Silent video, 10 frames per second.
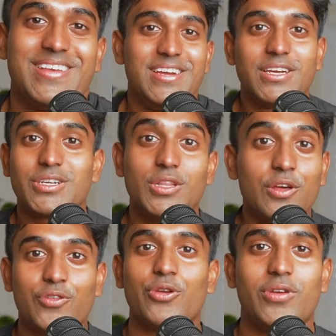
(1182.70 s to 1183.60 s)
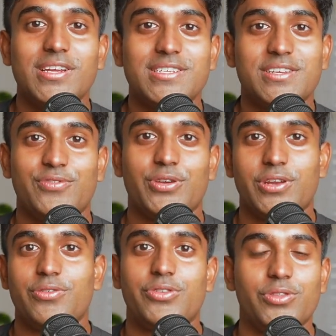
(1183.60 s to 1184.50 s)
good luck for your race if you're
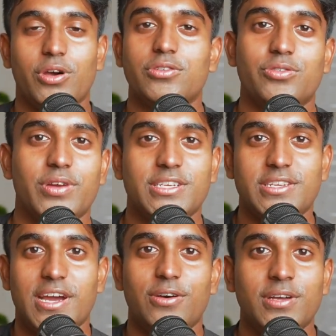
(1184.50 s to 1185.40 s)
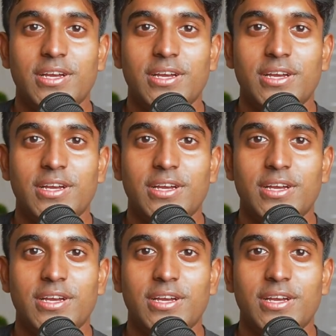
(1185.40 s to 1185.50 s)
gonna do the ultra race now.